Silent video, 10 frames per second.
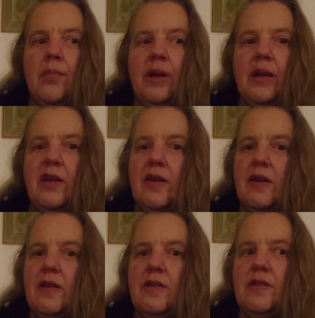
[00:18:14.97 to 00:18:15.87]

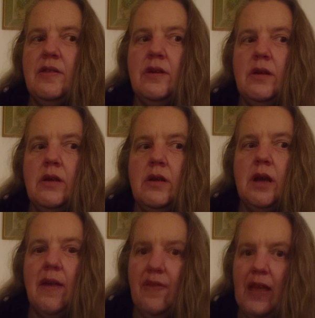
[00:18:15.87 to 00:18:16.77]
Because
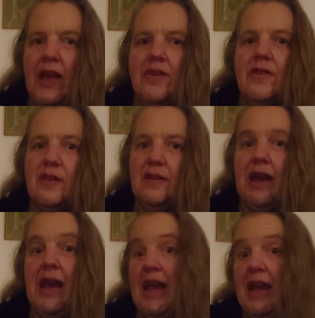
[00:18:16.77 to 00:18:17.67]
at the end of the
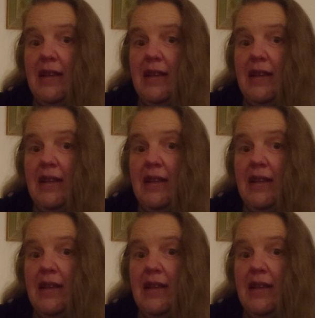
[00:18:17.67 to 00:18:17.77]
day,